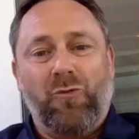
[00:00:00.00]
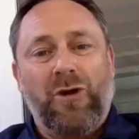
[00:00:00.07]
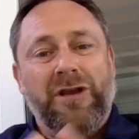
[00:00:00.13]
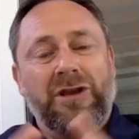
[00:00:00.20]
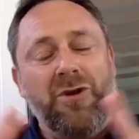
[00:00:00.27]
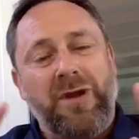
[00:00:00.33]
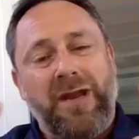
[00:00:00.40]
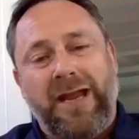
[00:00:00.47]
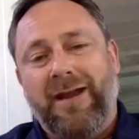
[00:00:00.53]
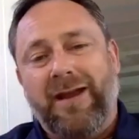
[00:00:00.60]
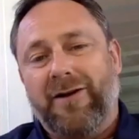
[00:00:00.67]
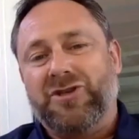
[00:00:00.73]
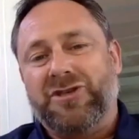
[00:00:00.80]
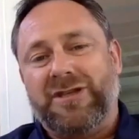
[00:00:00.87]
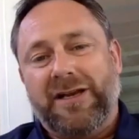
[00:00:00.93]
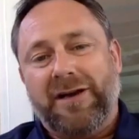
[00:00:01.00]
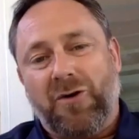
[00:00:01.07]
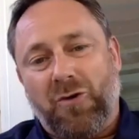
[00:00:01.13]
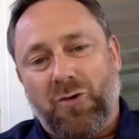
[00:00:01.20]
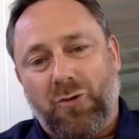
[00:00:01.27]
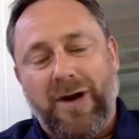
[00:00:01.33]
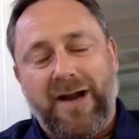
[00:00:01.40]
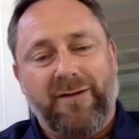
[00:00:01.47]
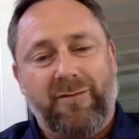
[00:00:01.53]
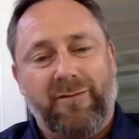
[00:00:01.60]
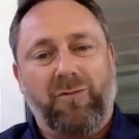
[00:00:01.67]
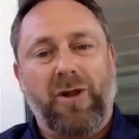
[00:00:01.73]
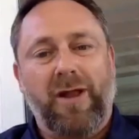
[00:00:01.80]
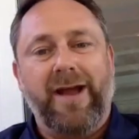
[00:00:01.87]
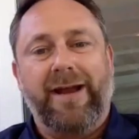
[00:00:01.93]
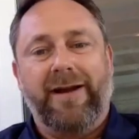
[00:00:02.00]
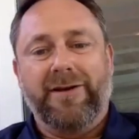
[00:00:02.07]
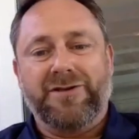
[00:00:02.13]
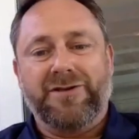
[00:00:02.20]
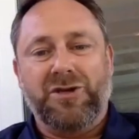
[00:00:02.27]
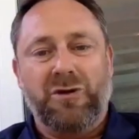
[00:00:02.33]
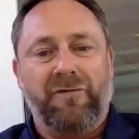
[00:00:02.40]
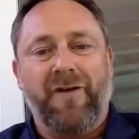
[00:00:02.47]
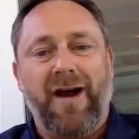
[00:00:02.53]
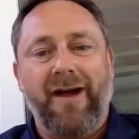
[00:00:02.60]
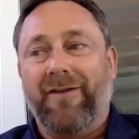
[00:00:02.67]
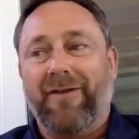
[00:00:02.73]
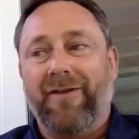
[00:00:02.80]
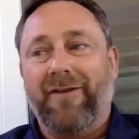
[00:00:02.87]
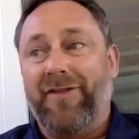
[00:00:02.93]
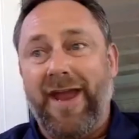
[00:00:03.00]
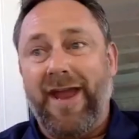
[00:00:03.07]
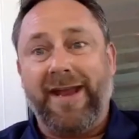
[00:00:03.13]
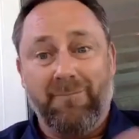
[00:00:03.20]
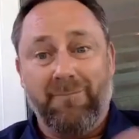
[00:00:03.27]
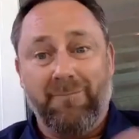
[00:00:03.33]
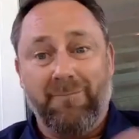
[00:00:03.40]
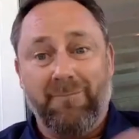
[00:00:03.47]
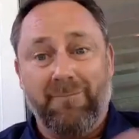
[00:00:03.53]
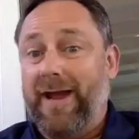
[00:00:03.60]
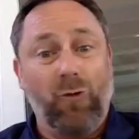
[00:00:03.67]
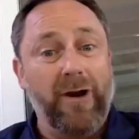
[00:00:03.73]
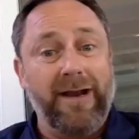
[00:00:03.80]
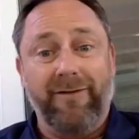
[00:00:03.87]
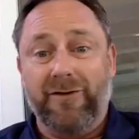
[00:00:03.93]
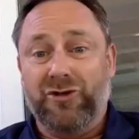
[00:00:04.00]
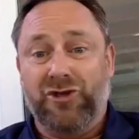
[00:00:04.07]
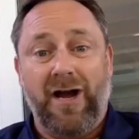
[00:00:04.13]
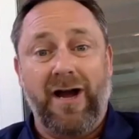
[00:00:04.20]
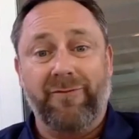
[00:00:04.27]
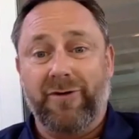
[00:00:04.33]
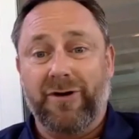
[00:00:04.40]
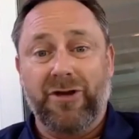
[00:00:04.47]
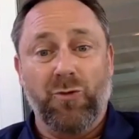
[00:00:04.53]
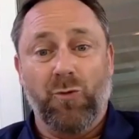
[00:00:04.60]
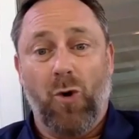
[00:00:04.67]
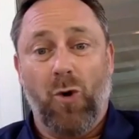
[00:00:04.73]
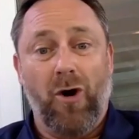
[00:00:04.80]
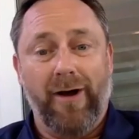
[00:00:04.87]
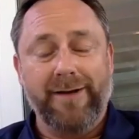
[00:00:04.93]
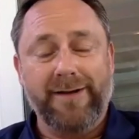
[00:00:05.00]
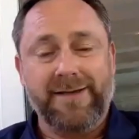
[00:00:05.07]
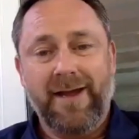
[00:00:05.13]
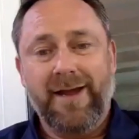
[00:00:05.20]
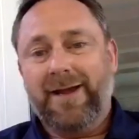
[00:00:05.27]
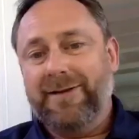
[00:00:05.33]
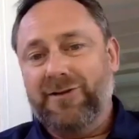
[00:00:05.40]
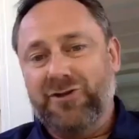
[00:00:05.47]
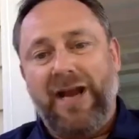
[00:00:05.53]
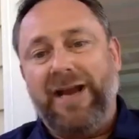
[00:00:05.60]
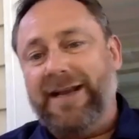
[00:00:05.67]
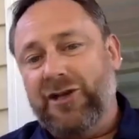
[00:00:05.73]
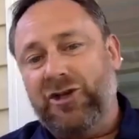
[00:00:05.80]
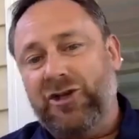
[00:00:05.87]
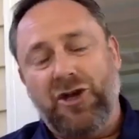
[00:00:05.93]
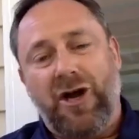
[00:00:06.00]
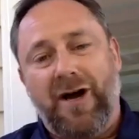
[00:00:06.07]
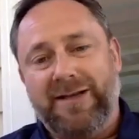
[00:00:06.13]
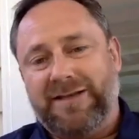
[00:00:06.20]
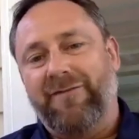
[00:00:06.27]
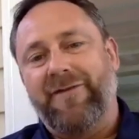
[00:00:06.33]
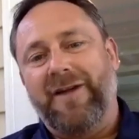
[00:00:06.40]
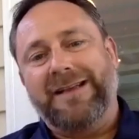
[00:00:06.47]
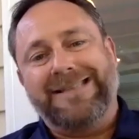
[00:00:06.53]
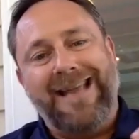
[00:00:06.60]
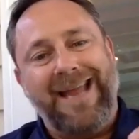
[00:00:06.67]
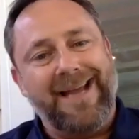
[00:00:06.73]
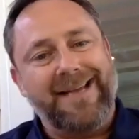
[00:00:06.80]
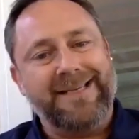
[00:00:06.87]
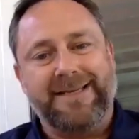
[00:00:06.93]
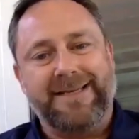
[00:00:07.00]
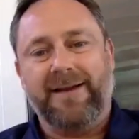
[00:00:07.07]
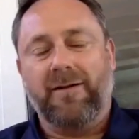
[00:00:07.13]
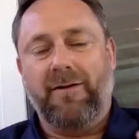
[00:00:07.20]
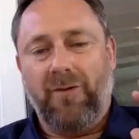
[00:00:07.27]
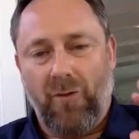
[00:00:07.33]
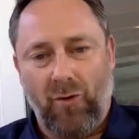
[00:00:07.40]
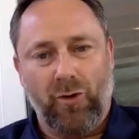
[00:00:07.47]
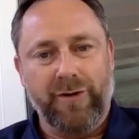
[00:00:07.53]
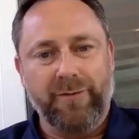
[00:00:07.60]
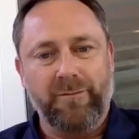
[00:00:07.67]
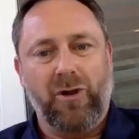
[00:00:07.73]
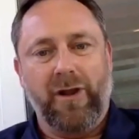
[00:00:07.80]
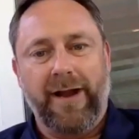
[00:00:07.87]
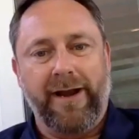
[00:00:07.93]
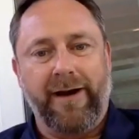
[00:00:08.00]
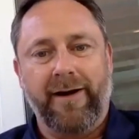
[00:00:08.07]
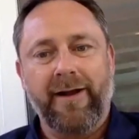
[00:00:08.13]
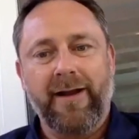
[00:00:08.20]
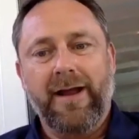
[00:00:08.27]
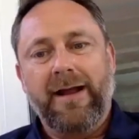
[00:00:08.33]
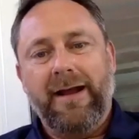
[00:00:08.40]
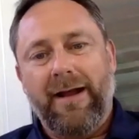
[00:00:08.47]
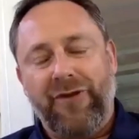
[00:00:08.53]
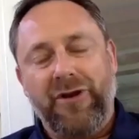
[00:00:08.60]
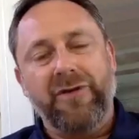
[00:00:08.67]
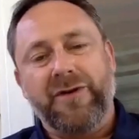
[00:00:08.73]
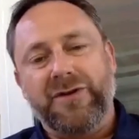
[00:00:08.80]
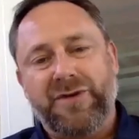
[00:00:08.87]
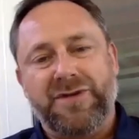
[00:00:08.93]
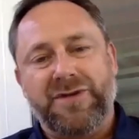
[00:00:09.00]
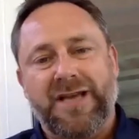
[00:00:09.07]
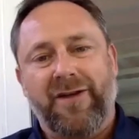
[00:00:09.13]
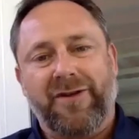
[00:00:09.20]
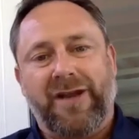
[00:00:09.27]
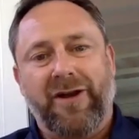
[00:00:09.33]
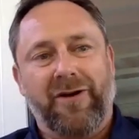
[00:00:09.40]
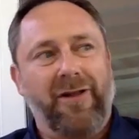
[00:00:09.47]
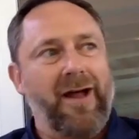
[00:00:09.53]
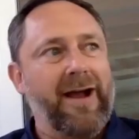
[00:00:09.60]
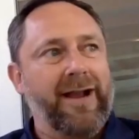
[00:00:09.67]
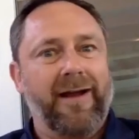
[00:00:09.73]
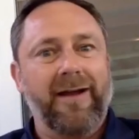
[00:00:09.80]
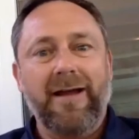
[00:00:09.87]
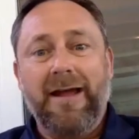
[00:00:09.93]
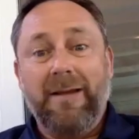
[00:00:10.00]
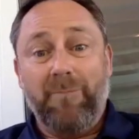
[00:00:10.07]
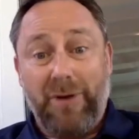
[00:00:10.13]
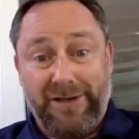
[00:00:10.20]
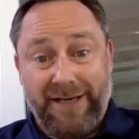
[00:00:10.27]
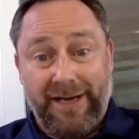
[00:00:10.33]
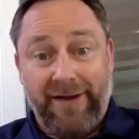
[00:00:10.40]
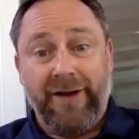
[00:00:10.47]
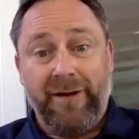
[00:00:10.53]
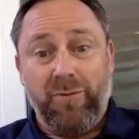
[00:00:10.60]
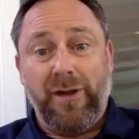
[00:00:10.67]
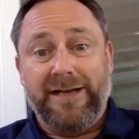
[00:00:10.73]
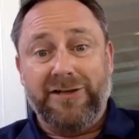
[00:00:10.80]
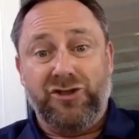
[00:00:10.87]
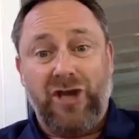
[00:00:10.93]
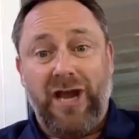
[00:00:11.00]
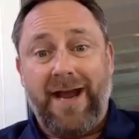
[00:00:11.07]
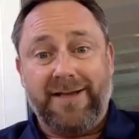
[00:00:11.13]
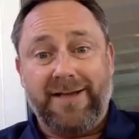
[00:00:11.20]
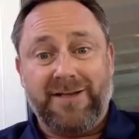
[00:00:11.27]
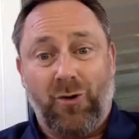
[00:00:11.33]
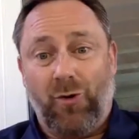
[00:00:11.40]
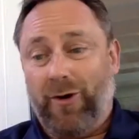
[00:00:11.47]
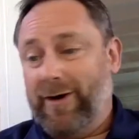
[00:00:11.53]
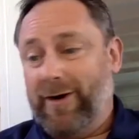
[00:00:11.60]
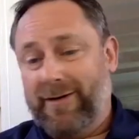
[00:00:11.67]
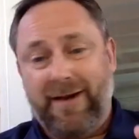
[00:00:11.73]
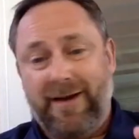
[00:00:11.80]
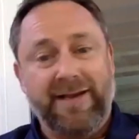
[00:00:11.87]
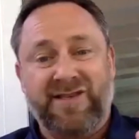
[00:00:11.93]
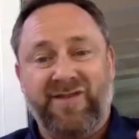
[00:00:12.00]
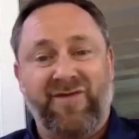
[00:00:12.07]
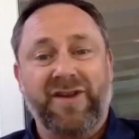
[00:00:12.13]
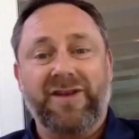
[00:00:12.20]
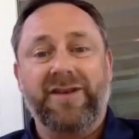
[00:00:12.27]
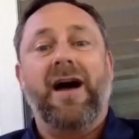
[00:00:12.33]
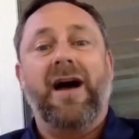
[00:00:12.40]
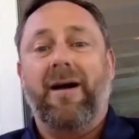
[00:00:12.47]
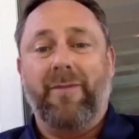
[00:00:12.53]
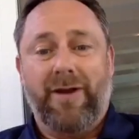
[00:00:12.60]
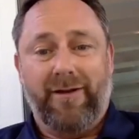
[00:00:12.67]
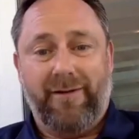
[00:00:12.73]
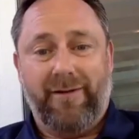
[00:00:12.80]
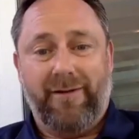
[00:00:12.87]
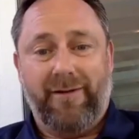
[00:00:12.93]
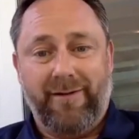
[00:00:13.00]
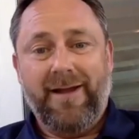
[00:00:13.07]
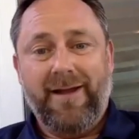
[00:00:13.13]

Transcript: when you hear just incredible players, you find that they can play whatever genre you want. J.D. Shaw is a fantastic horn player at the University of South Carolina, but to hear him play jazz horn is phenomenal.